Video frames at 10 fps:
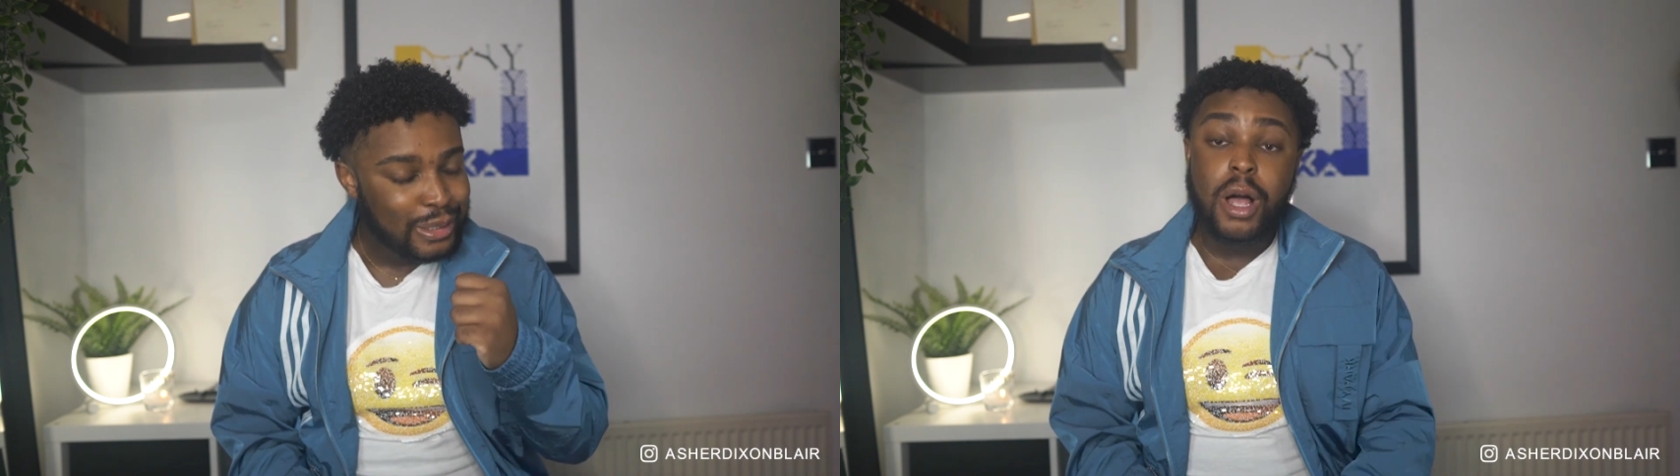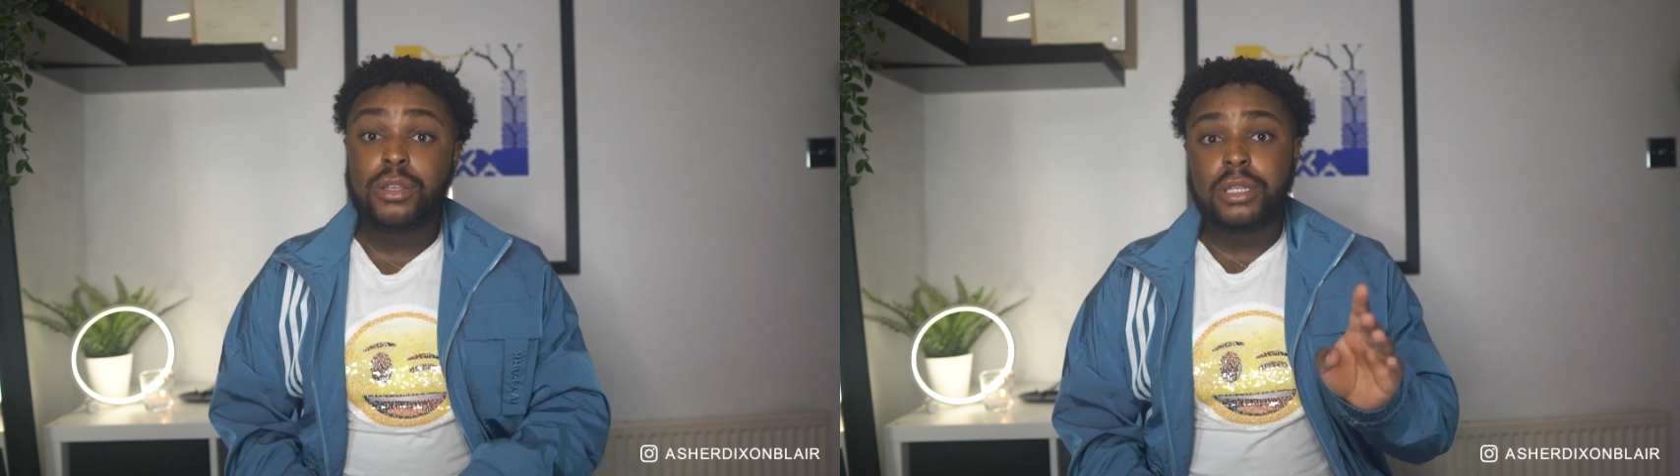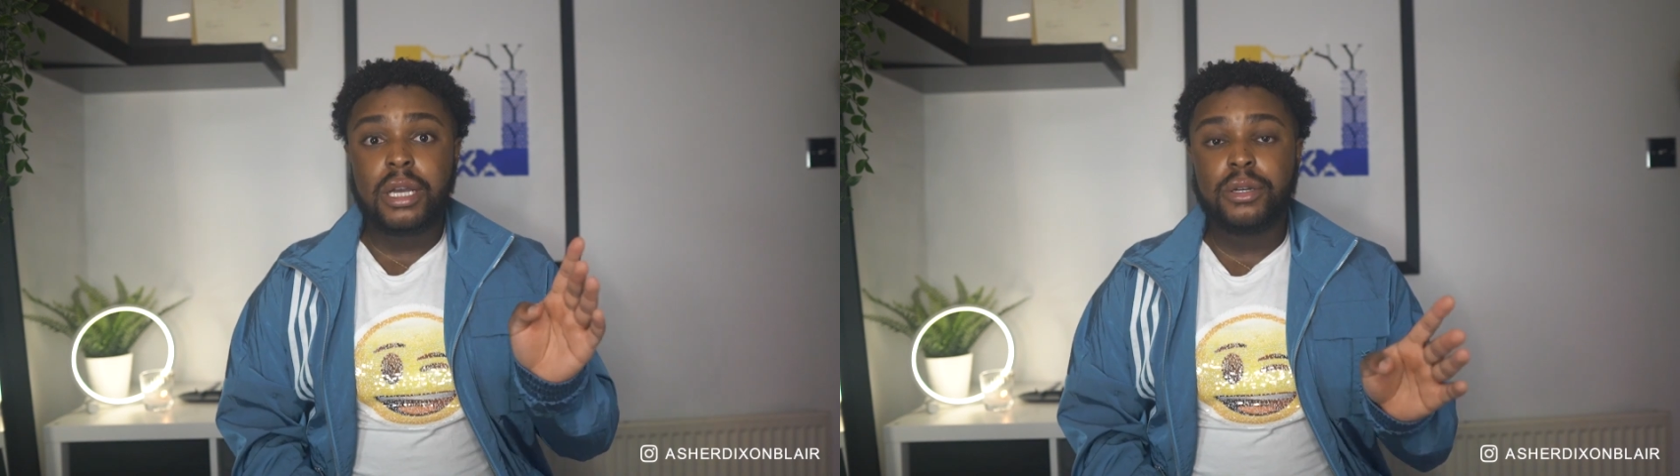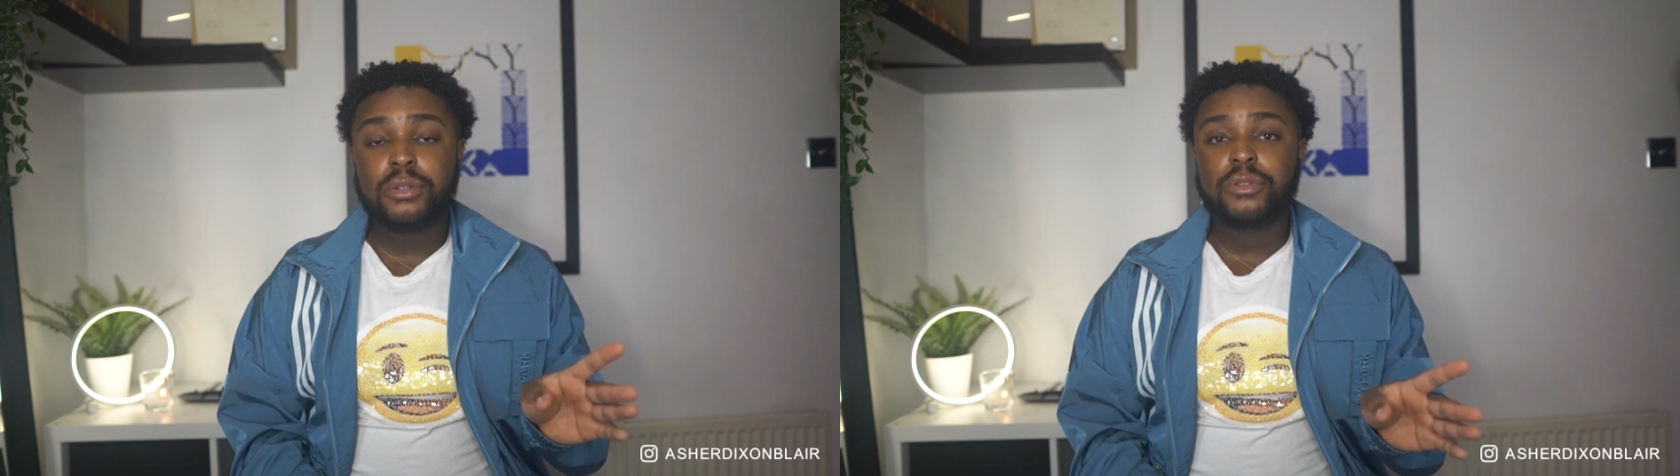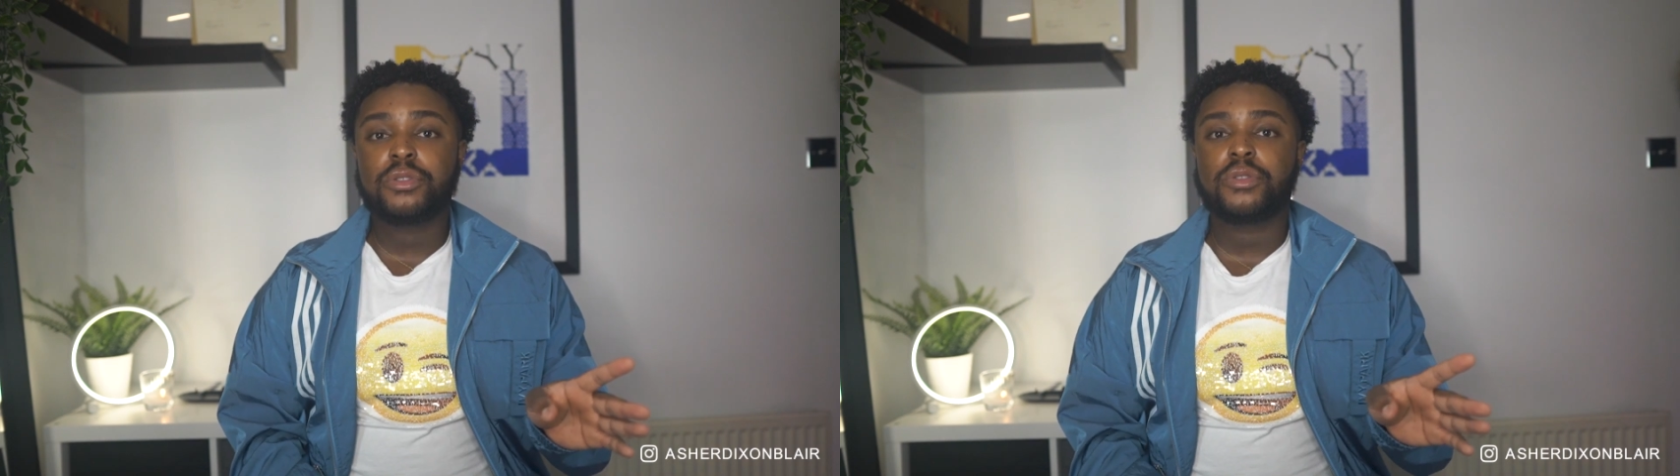
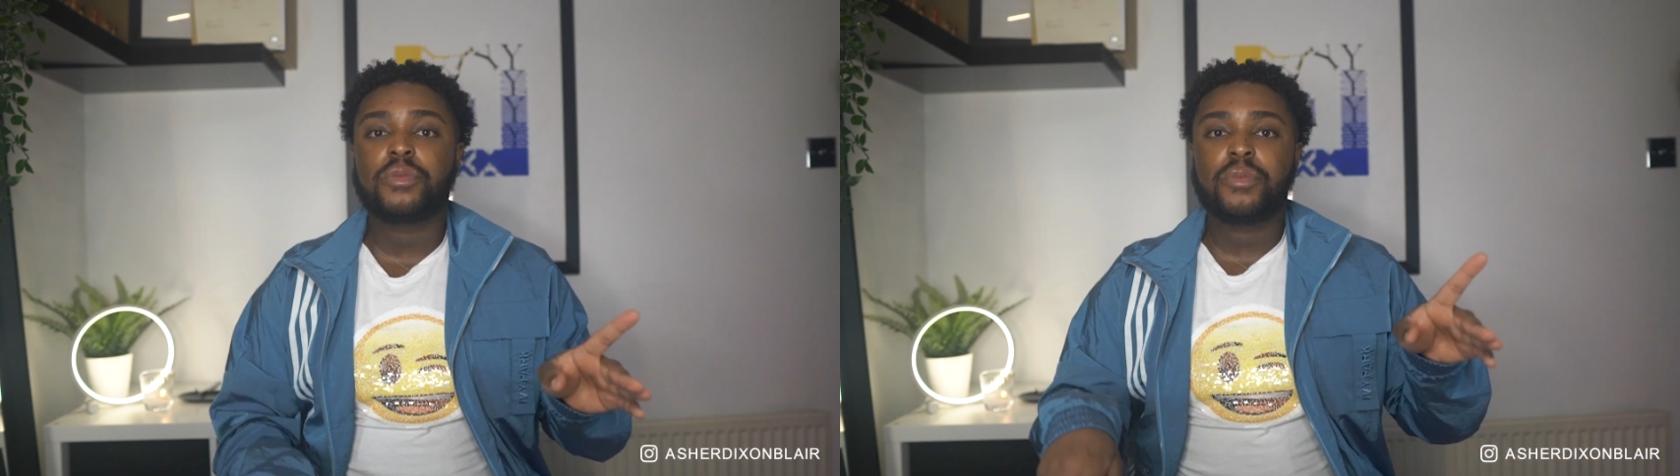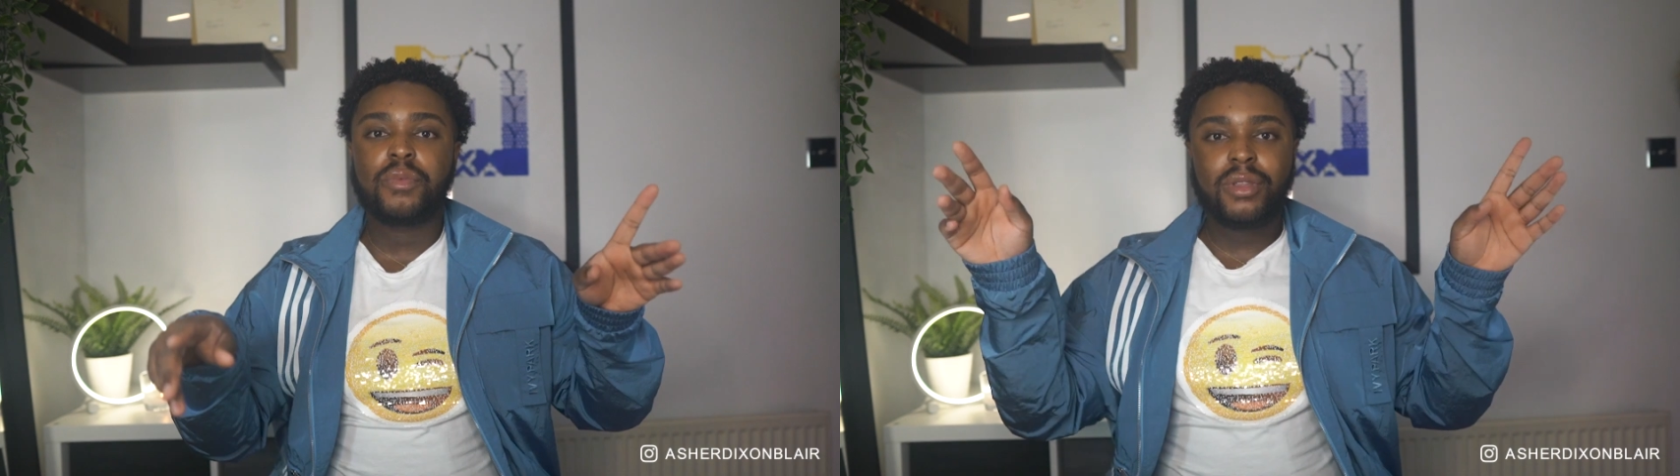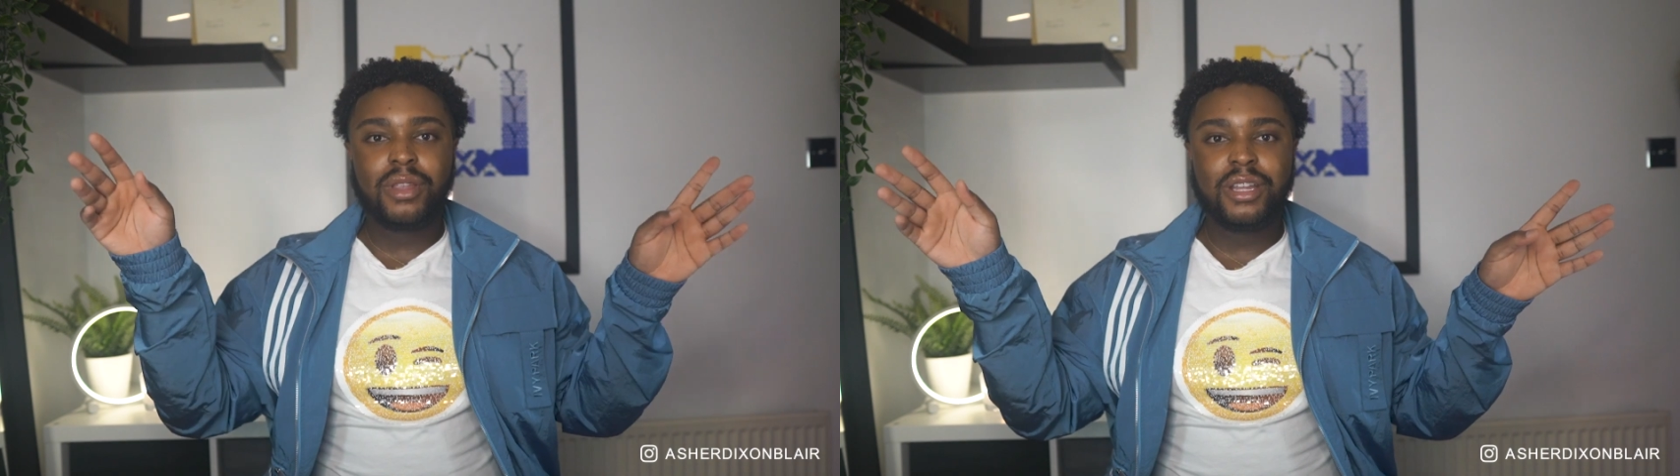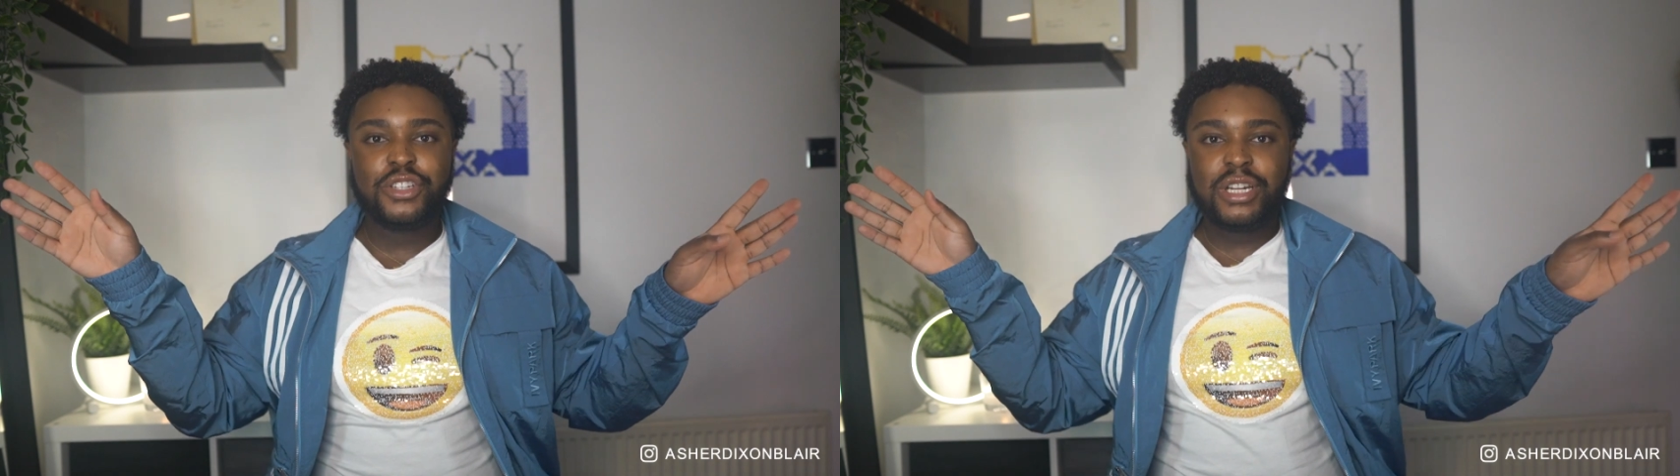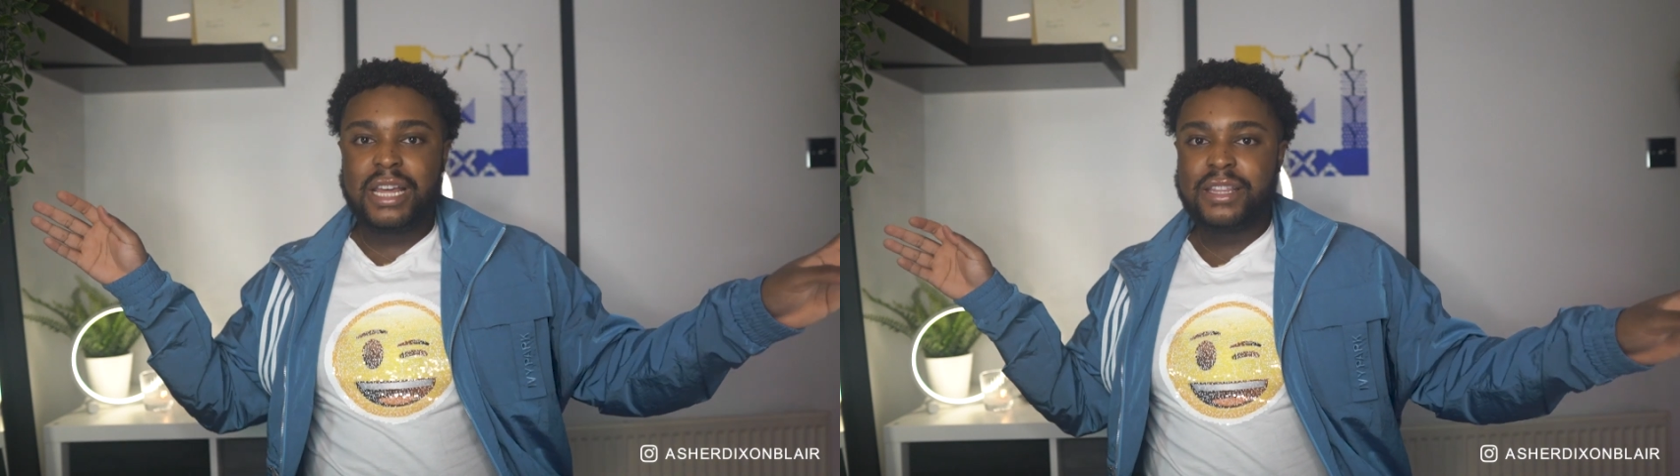Also, do you